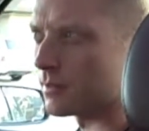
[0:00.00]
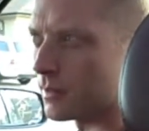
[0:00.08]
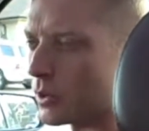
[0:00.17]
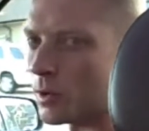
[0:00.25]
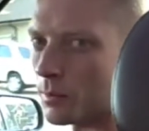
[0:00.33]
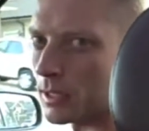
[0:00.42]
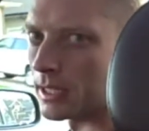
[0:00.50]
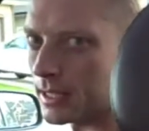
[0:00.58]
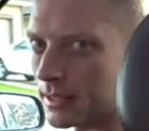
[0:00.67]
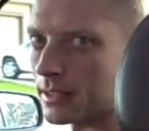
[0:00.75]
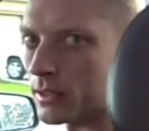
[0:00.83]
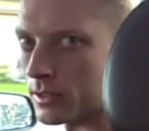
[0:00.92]
floor
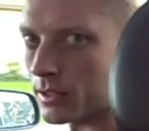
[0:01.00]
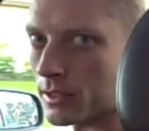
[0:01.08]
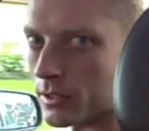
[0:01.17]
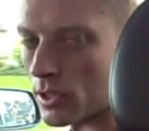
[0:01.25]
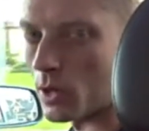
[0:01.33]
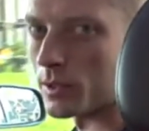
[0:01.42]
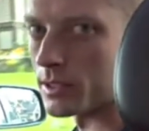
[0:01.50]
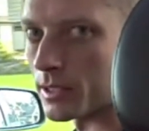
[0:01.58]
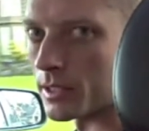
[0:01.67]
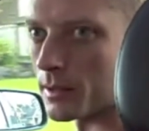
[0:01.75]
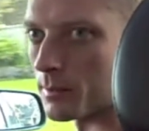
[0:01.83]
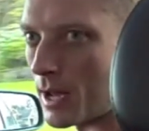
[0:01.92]
plan. There's always
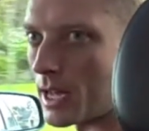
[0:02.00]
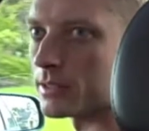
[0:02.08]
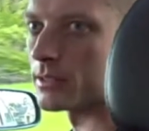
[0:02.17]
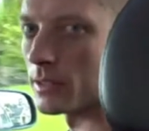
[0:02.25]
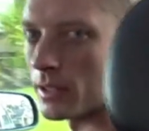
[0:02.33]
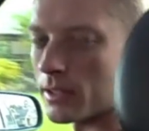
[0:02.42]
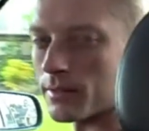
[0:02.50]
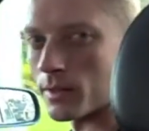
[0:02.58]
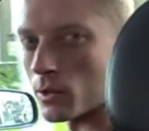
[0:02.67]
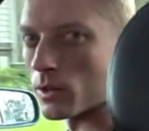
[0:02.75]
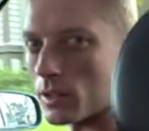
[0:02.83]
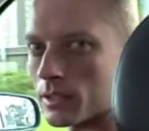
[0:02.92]
a master on the
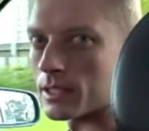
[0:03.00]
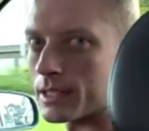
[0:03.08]
floor.